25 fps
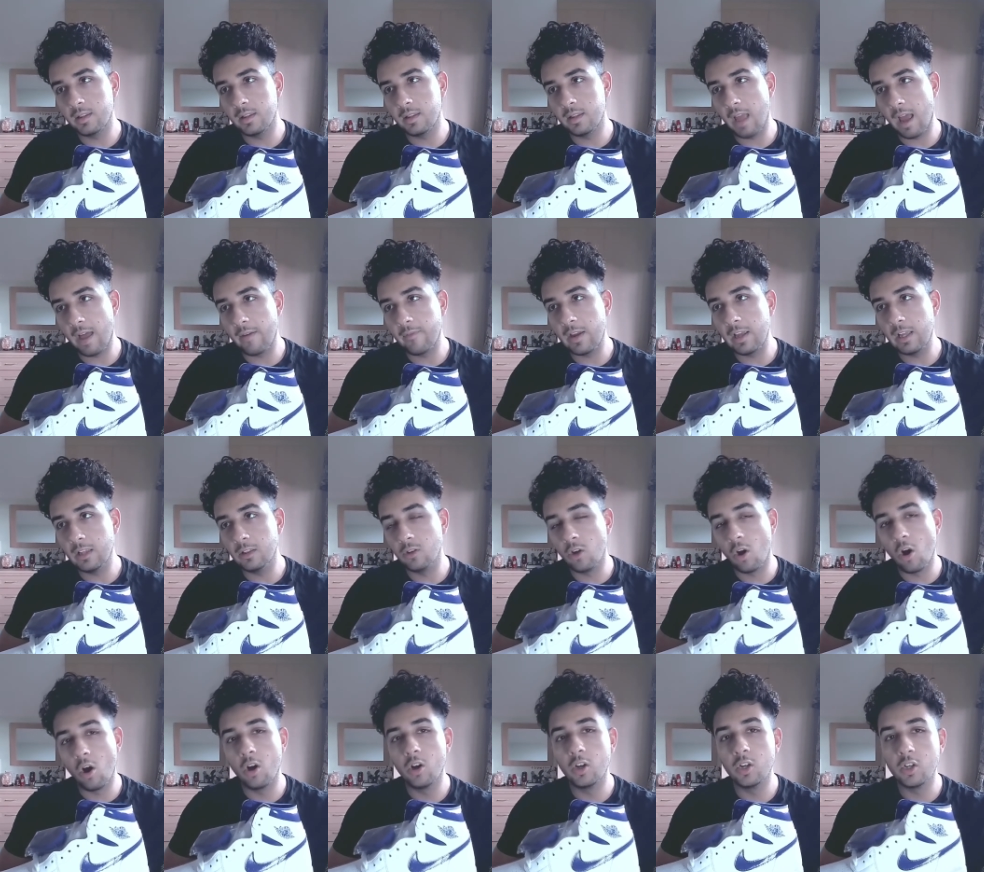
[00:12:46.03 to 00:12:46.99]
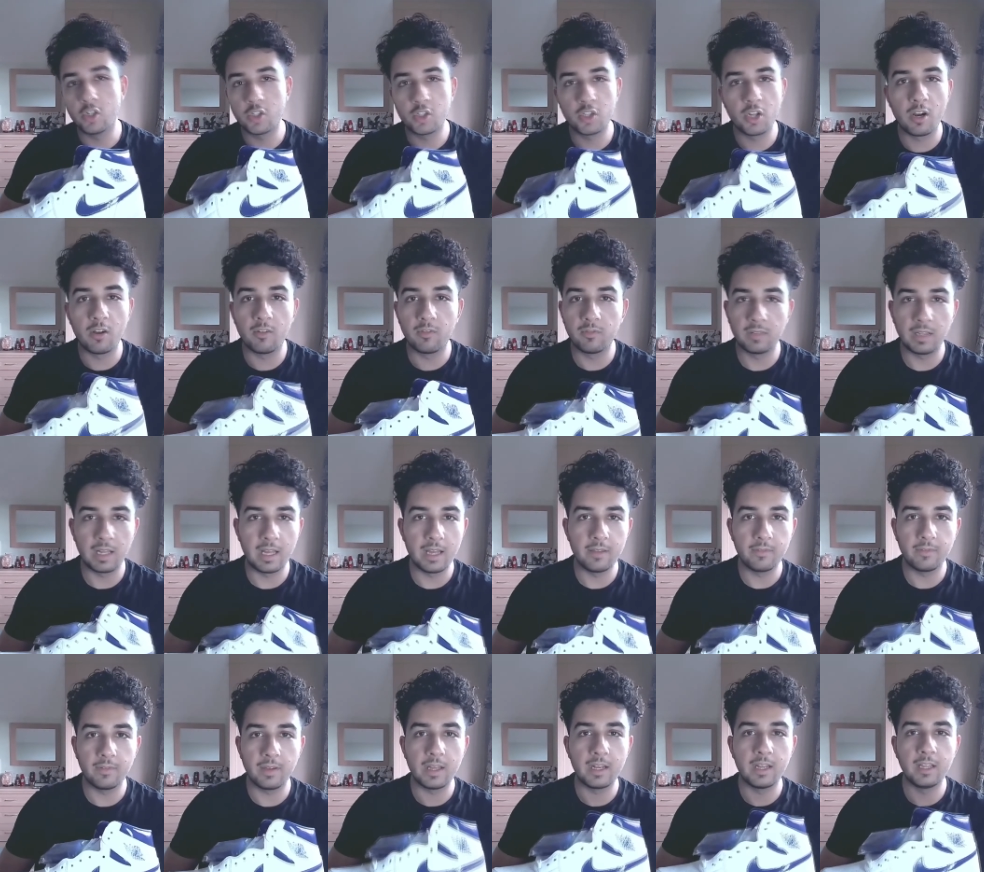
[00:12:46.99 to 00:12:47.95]
have a long shelf
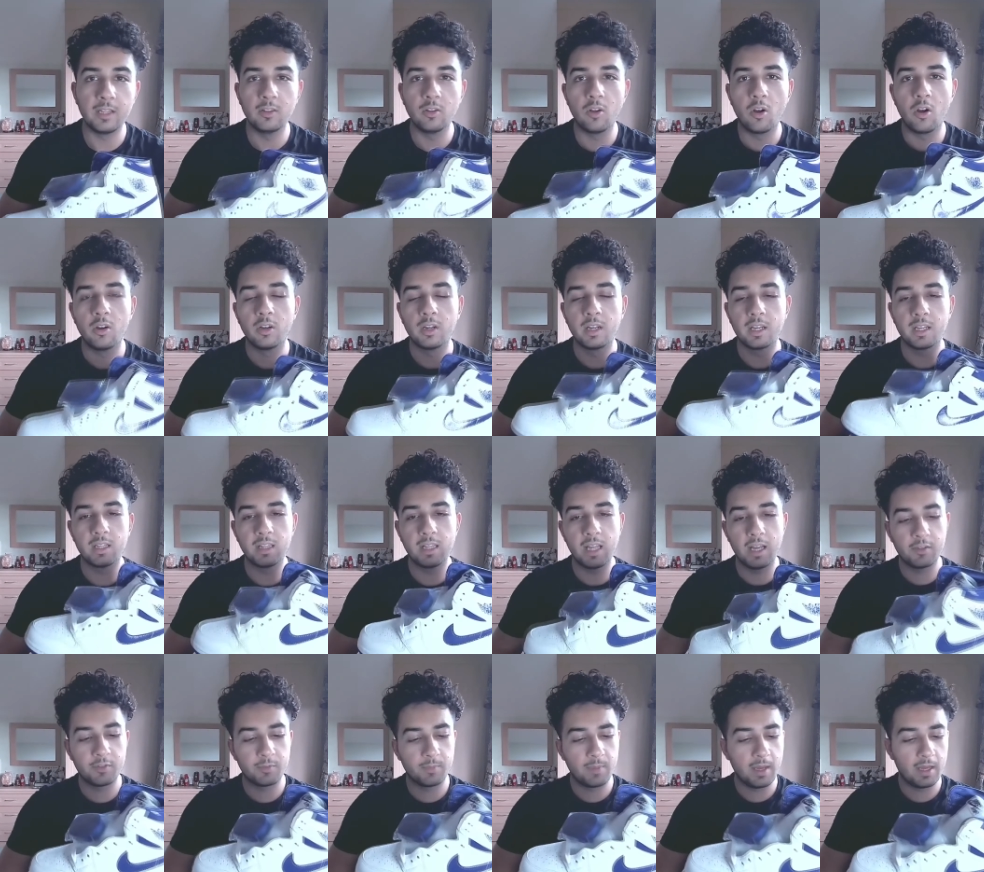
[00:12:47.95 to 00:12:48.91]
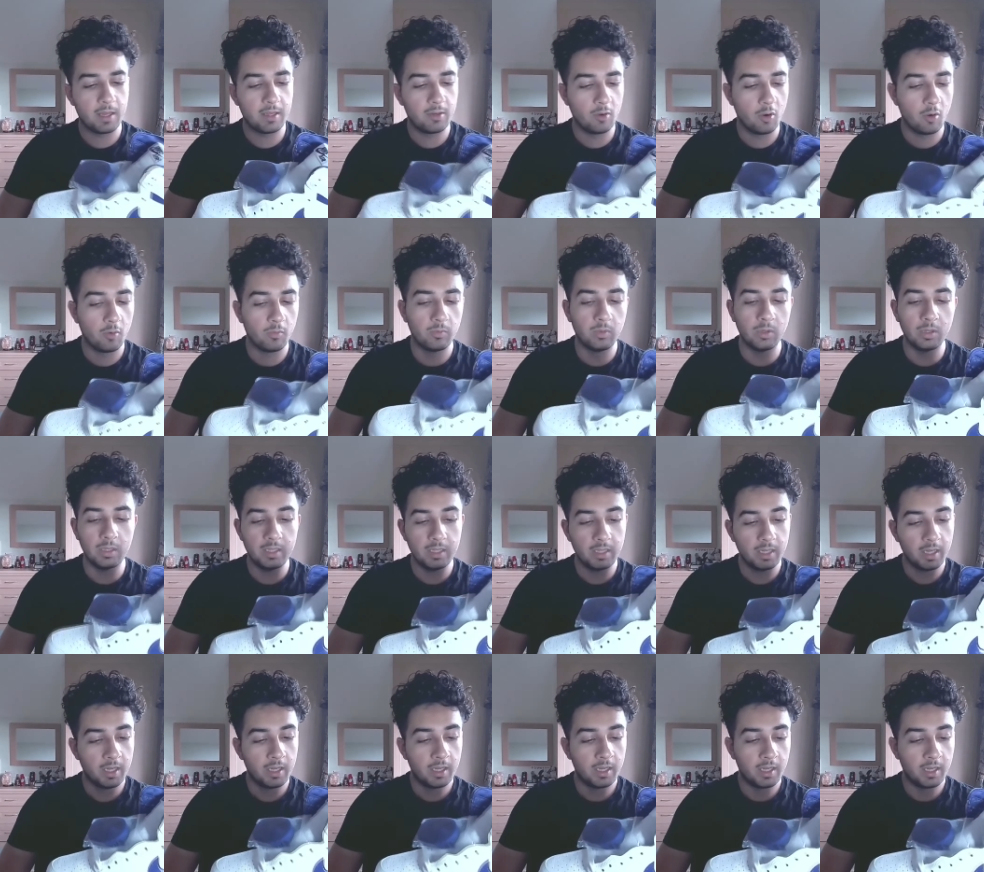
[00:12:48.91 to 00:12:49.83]
life and a long kind of lifespan, hopefully.